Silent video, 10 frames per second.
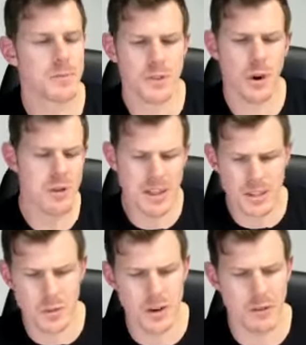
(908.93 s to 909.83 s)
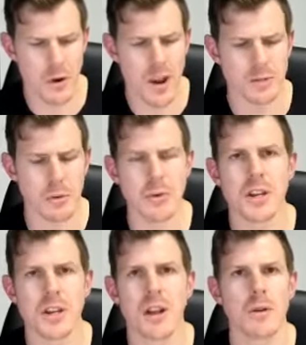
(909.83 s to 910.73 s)
Don't worry about this 24 hours
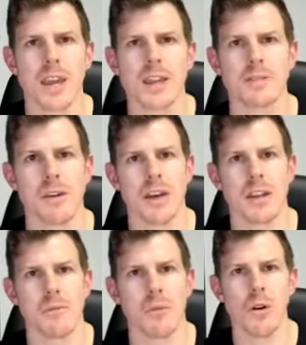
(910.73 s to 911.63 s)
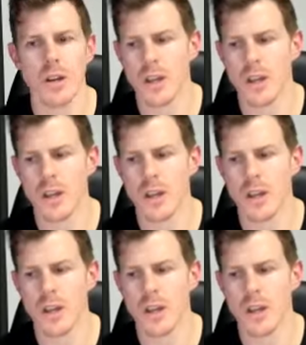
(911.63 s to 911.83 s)
bullshit. No one cares about it anymore.